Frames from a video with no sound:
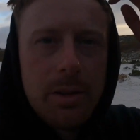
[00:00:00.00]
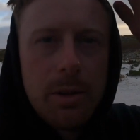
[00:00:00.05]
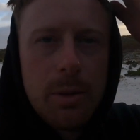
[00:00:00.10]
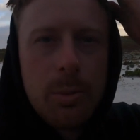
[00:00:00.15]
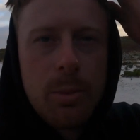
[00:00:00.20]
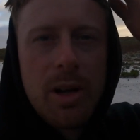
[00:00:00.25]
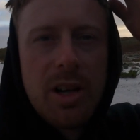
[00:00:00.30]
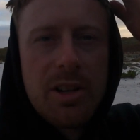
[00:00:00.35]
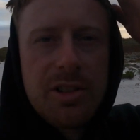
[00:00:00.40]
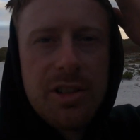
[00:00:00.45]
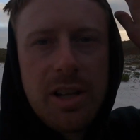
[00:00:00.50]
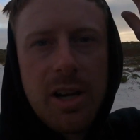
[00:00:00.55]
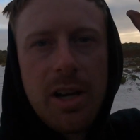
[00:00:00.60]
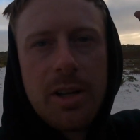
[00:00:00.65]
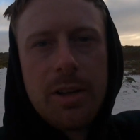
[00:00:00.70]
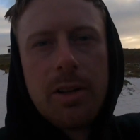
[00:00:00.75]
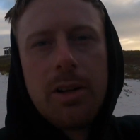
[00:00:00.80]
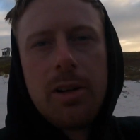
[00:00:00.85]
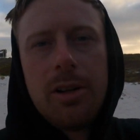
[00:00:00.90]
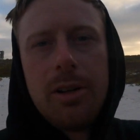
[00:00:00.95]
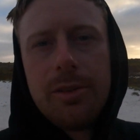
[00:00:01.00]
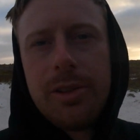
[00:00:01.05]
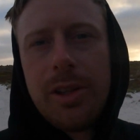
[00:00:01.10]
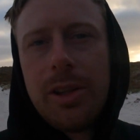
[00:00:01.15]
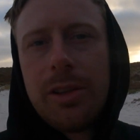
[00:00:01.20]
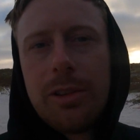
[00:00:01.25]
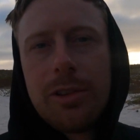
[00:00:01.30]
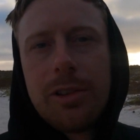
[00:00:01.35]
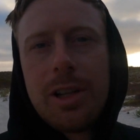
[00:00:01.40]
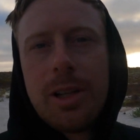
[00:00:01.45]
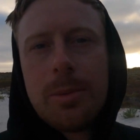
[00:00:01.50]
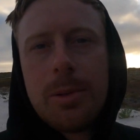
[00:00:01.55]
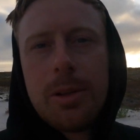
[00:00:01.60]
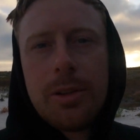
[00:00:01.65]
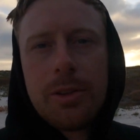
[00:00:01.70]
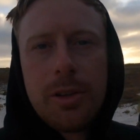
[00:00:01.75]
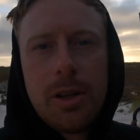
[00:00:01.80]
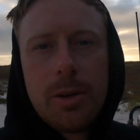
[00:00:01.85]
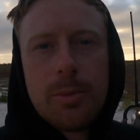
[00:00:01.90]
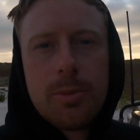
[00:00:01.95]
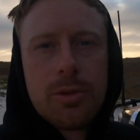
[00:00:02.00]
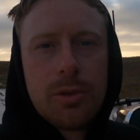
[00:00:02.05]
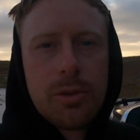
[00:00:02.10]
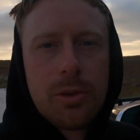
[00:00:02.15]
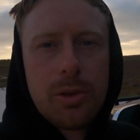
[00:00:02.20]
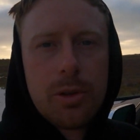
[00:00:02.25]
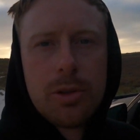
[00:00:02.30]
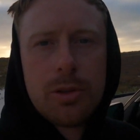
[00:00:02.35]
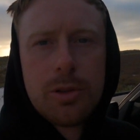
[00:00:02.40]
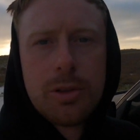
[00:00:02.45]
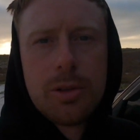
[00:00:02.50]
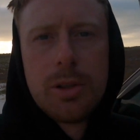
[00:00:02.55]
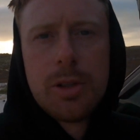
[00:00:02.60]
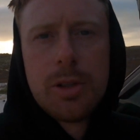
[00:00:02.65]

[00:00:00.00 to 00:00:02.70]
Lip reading: Like we actually had a half decent sleep last night, which was good.